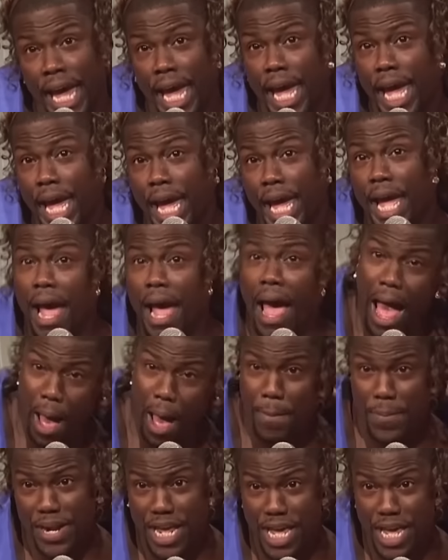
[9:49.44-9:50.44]
the case,
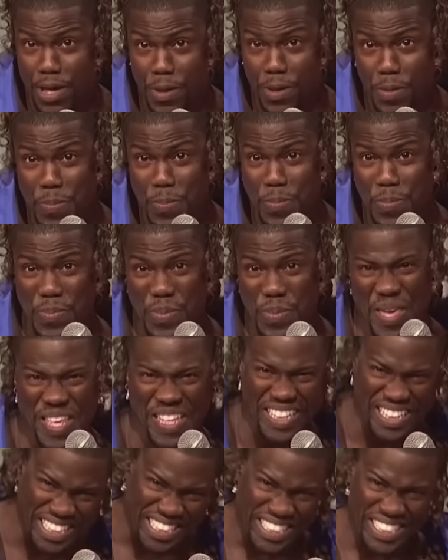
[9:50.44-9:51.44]
then it might also
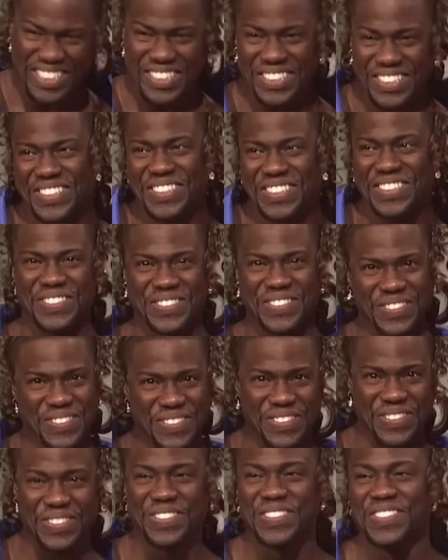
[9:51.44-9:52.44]
be said
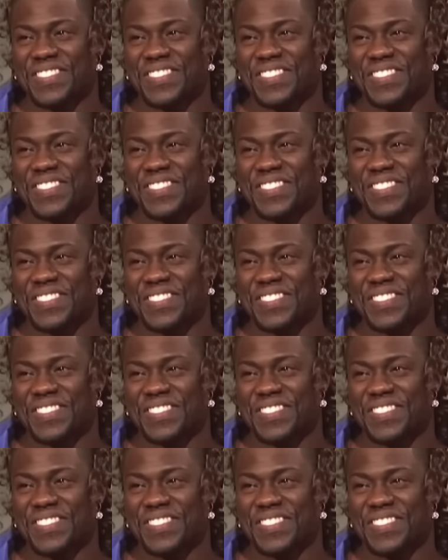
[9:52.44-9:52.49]
that there's